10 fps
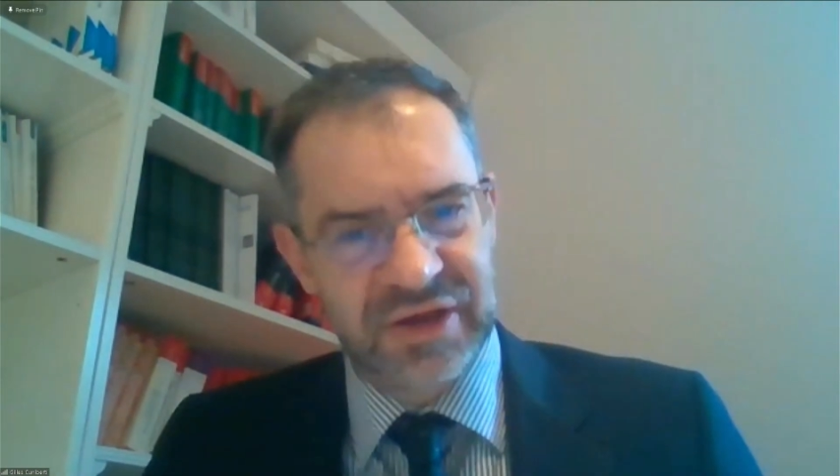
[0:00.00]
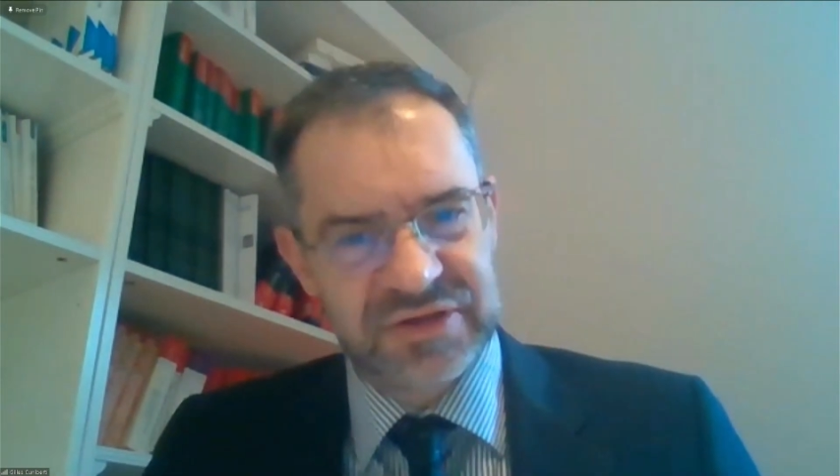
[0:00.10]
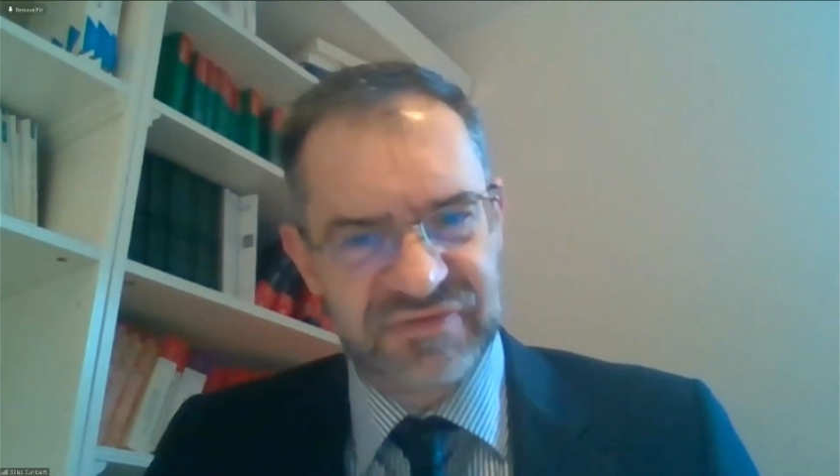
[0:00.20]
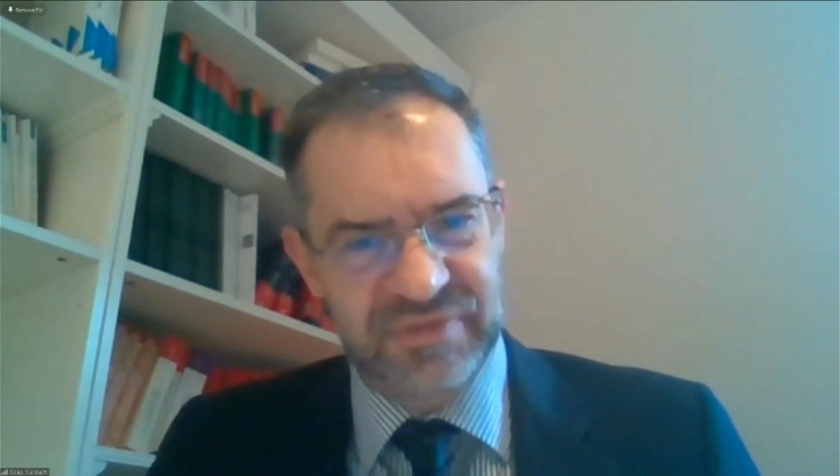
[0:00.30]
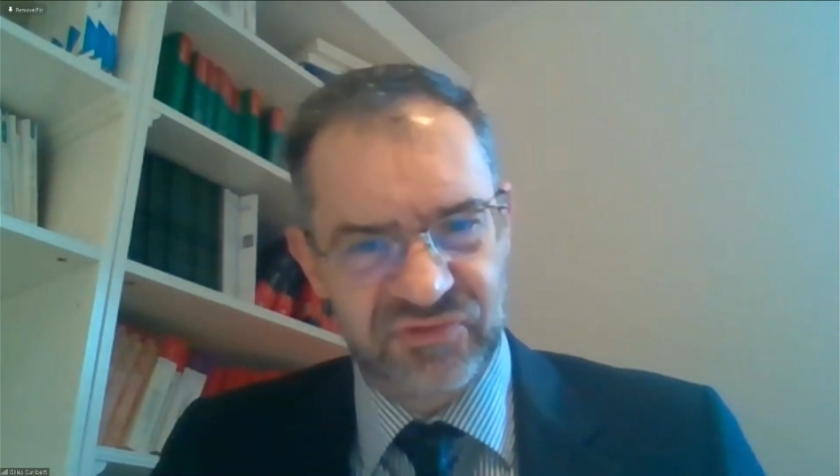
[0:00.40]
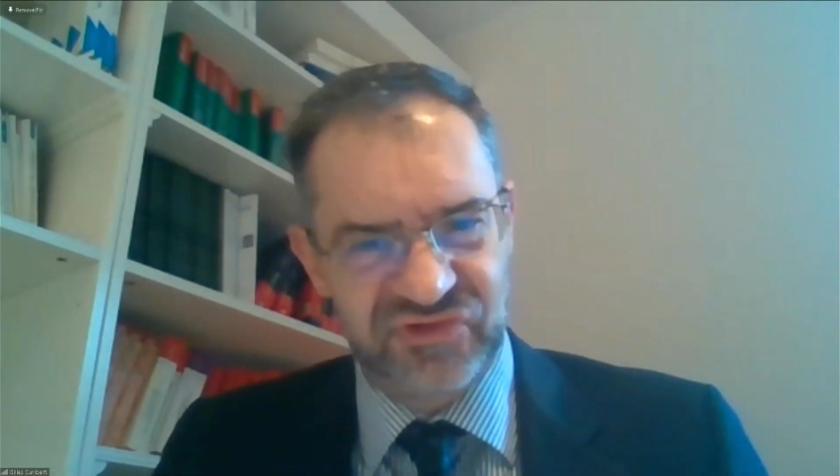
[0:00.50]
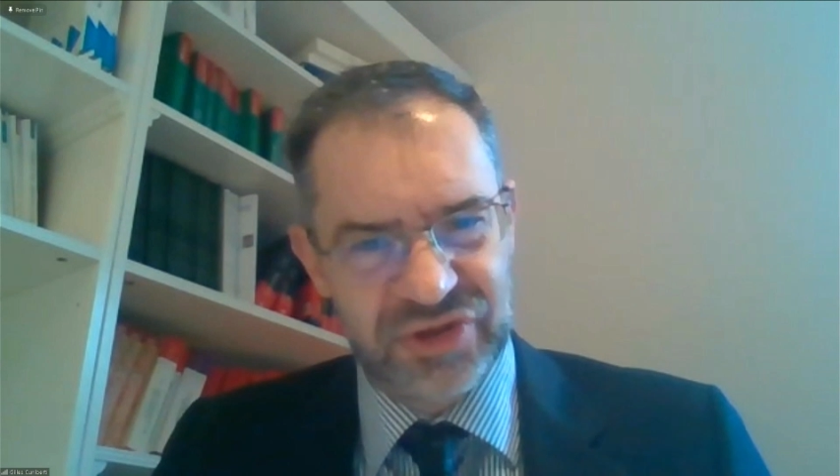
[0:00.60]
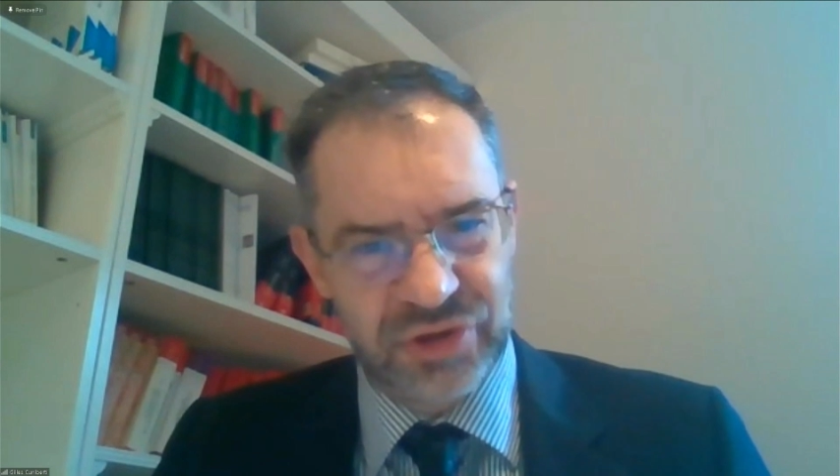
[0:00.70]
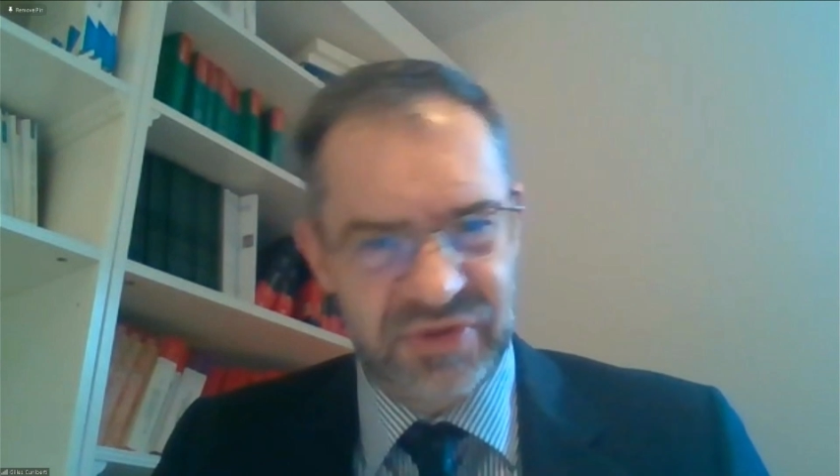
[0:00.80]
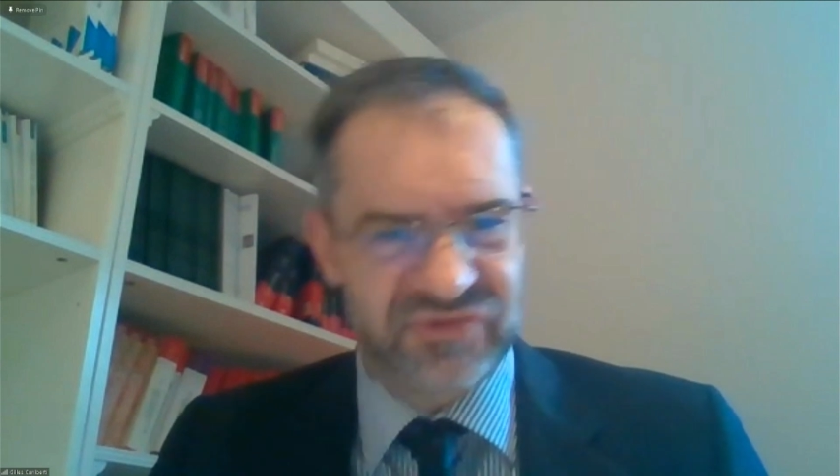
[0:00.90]
civil
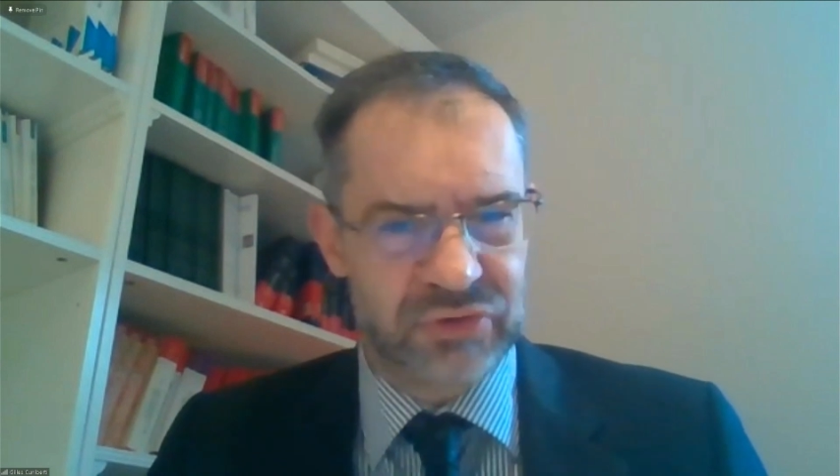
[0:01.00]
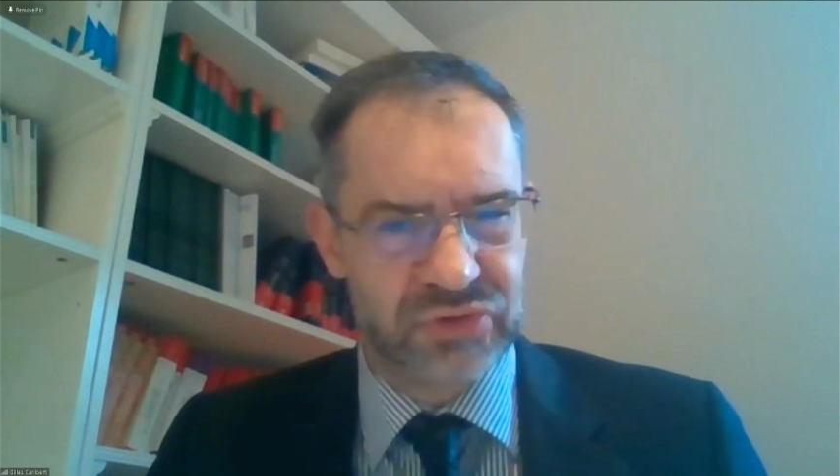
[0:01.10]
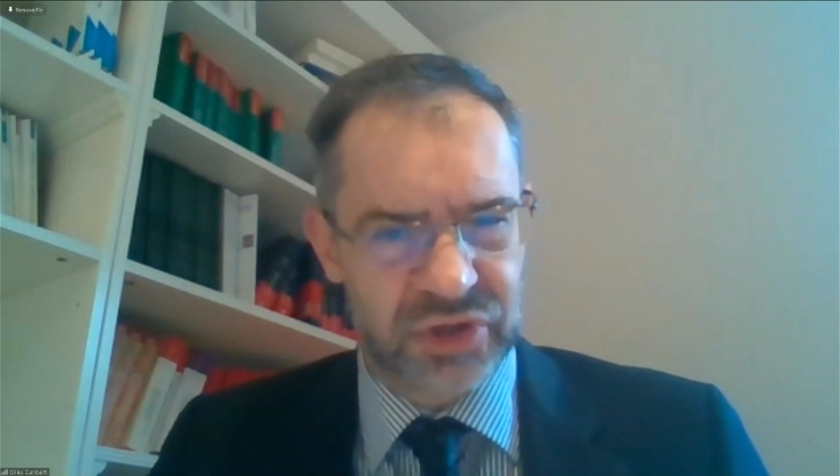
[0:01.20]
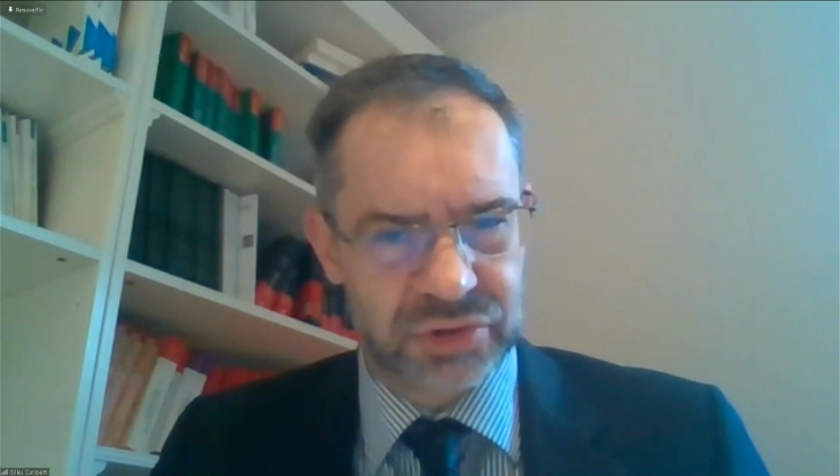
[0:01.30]
procedure because I do not